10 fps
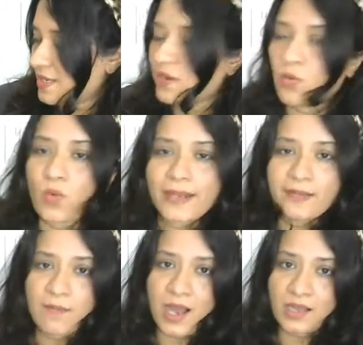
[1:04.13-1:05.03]
like a white
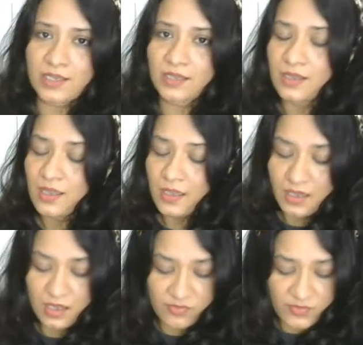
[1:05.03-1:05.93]
marking.
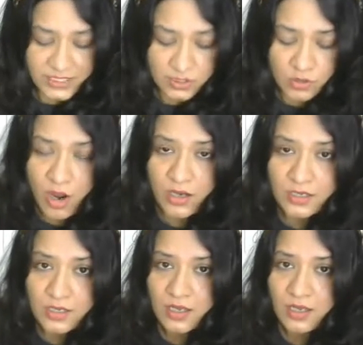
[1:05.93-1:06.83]
If it's
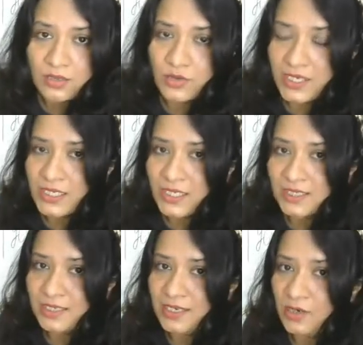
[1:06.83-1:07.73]
not, you can easily